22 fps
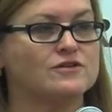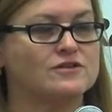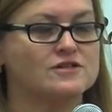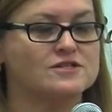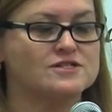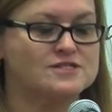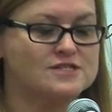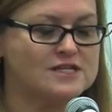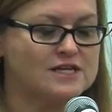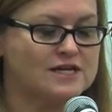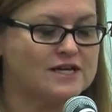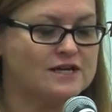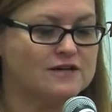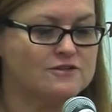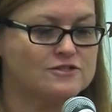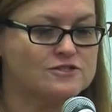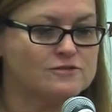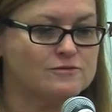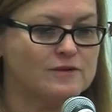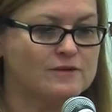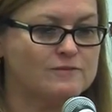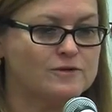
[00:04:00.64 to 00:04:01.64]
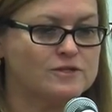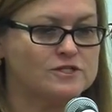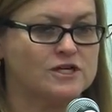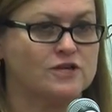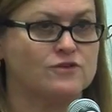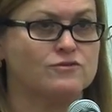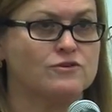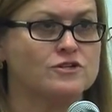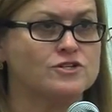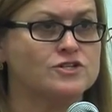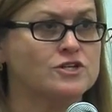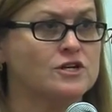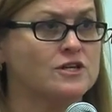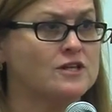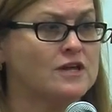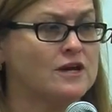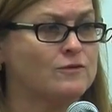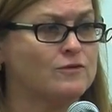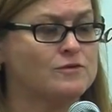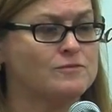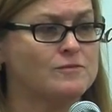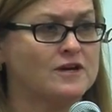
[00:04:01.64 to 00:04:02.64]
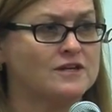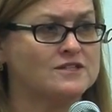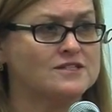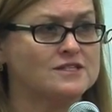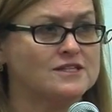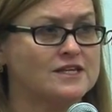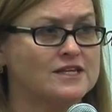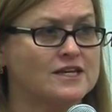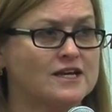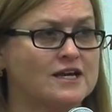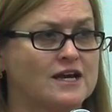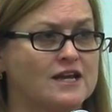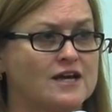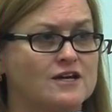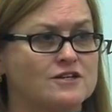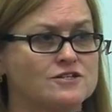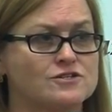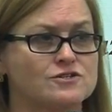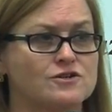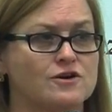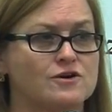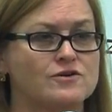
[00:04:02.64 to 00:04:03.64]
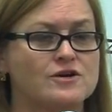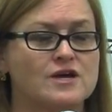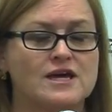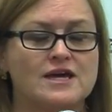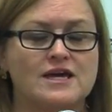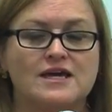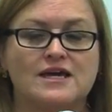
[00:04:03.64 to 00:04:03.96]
City Council Member Don Rocha, along with Magdalena Carrasco,